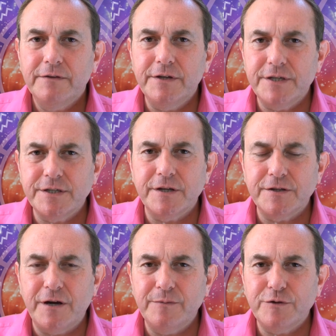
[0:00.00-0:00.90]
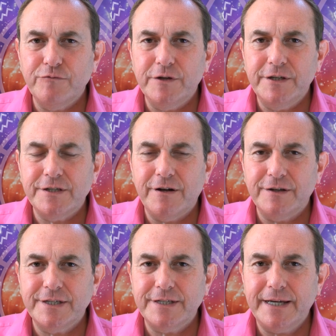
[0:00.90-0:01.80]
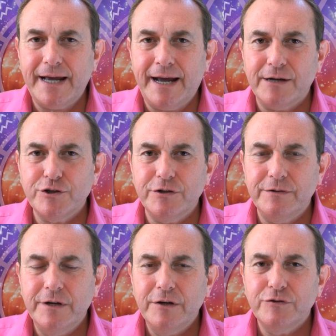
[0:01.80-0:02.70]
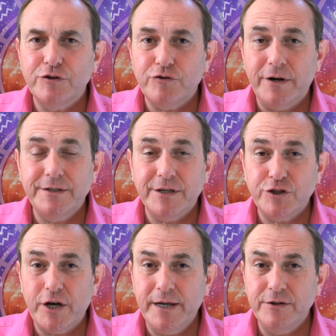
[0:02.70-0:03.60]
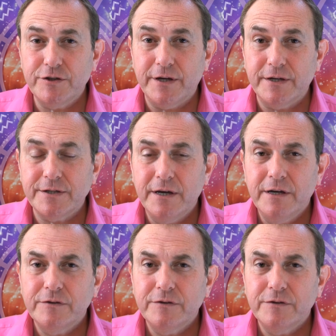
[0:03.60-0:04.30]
this is the time to really start to take action, to try to change this,